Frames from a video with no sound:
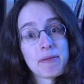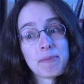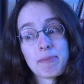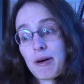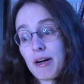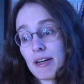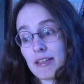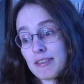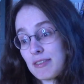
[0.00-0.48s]

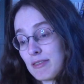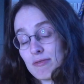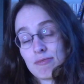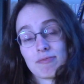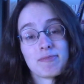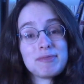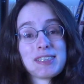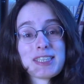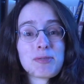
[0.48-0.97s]
but
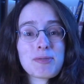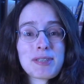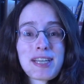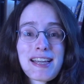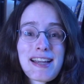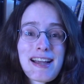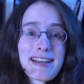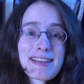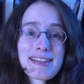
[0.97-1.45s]
it's
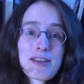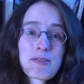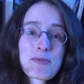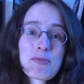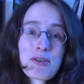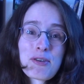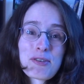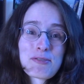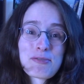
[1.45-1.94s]
okay I can
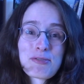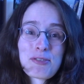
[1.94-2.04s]
work